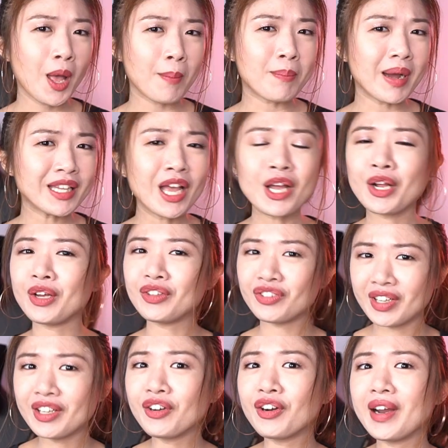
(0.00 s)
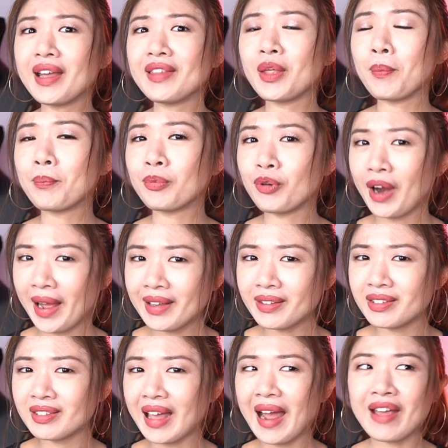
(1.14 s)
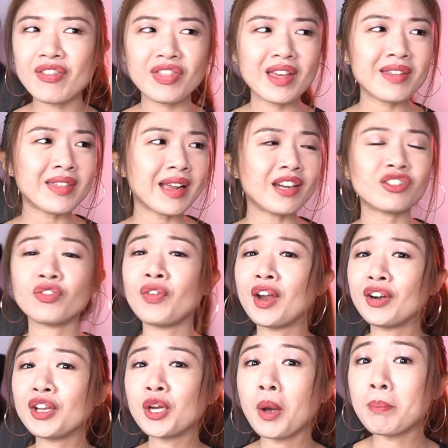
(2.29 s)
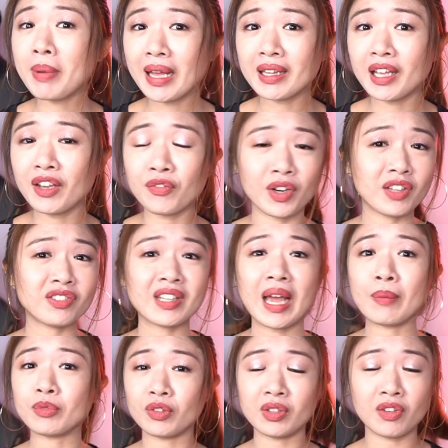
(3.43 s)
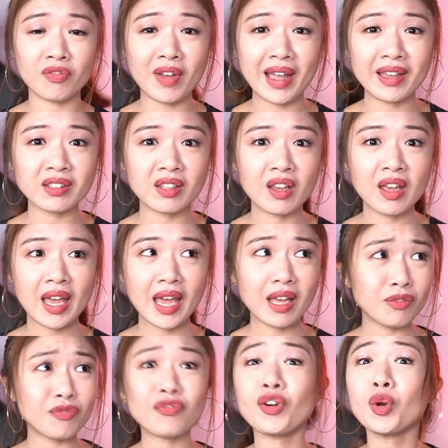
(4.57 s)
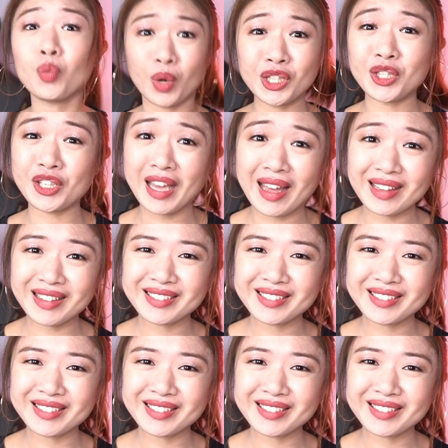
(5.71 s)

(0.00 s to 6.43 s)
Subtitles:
but considering the price, I think that it's very compelling for a Samsung device and for what you get.